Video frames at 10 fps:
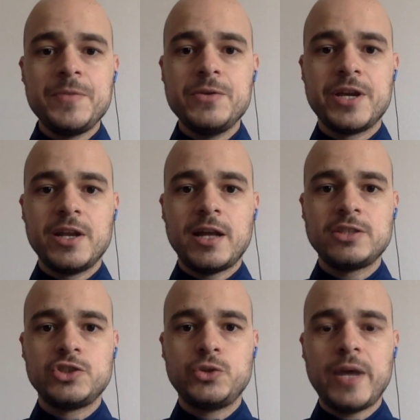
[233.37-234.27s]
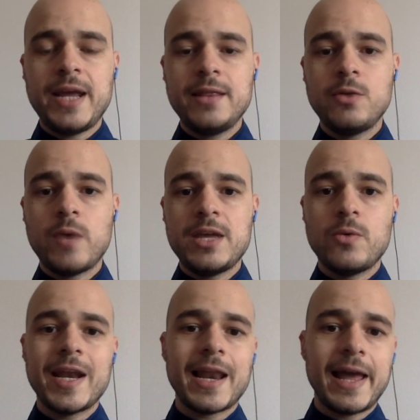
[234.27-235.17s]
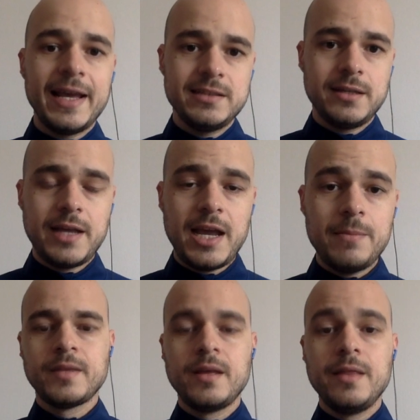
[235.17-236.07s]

You cannot train the way you analyze the game.